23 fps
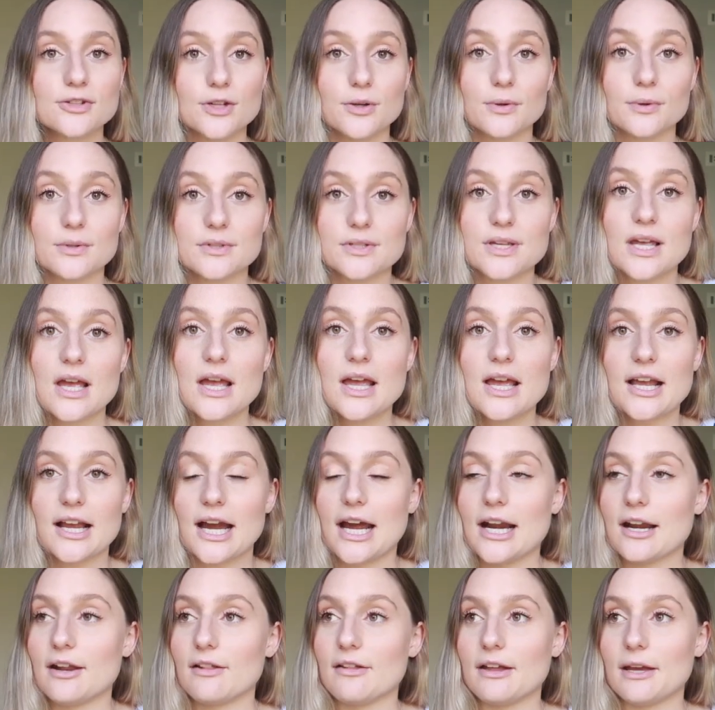so it was
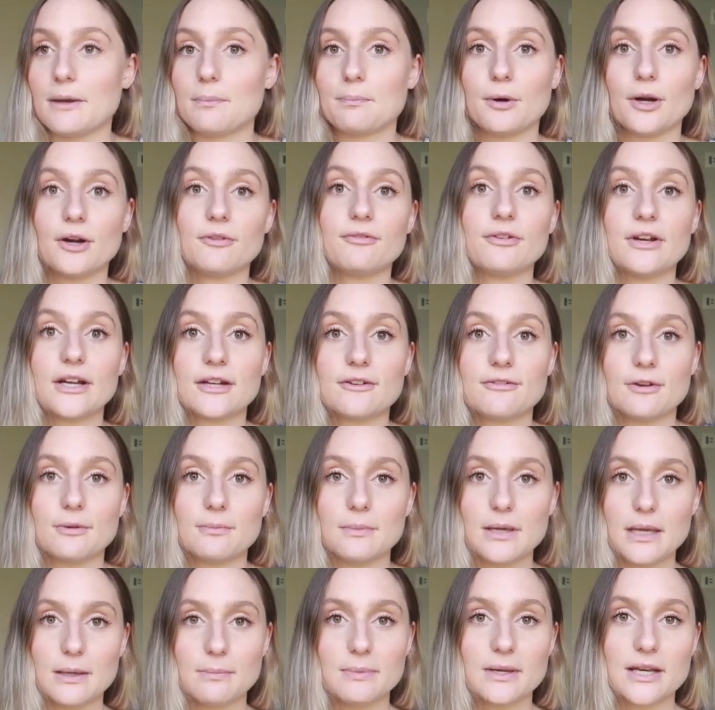kind of like perfect for
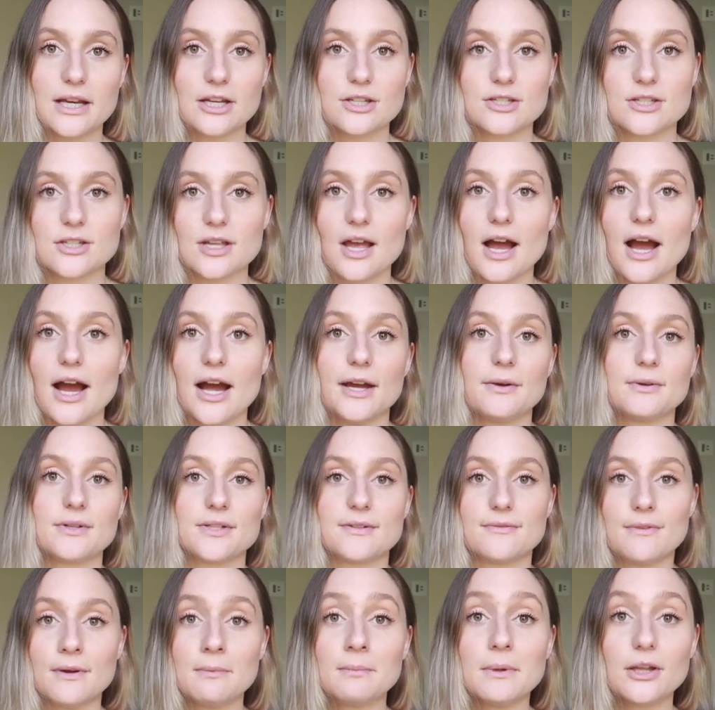me because I
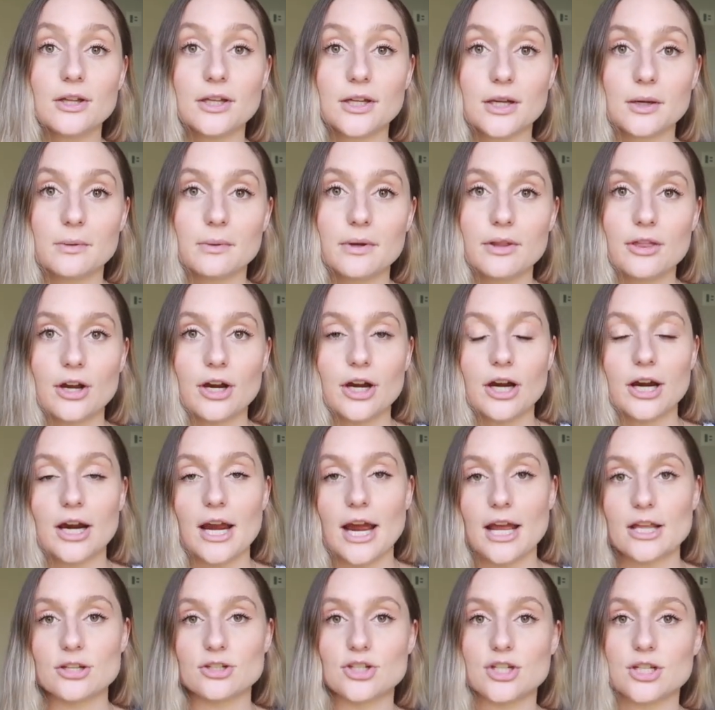was familiar with her
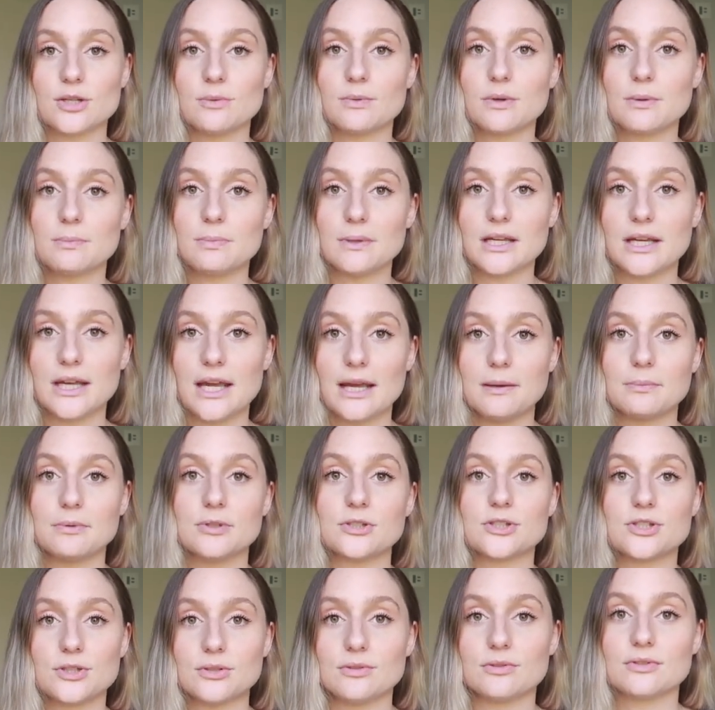and she would be
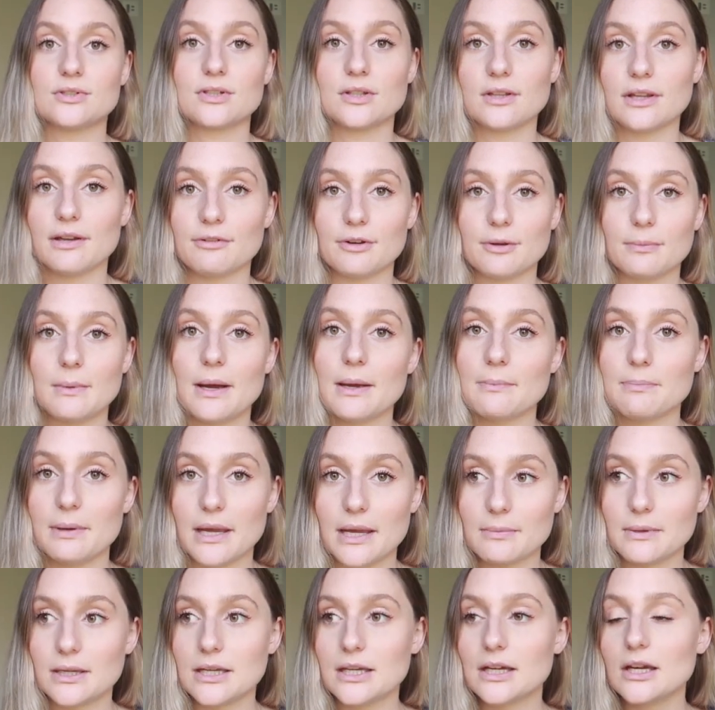able to deliver my
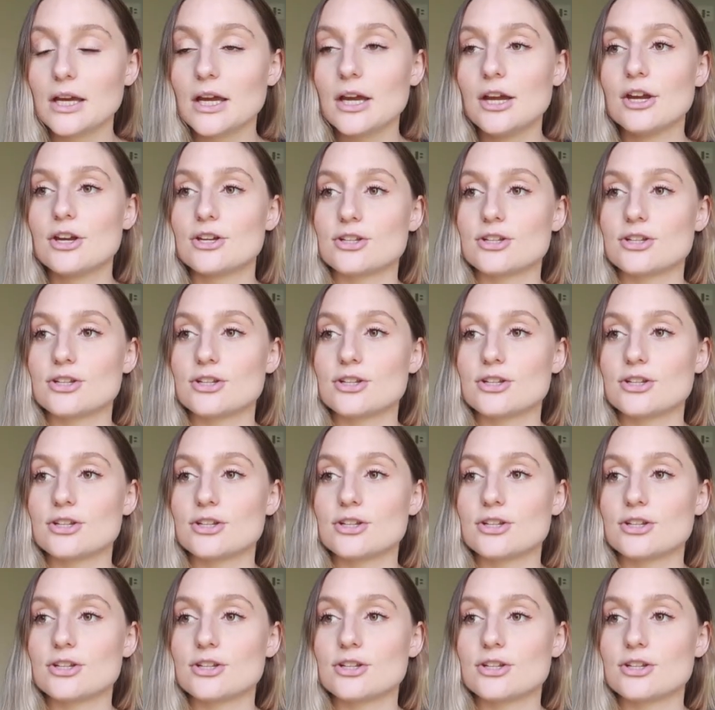baby.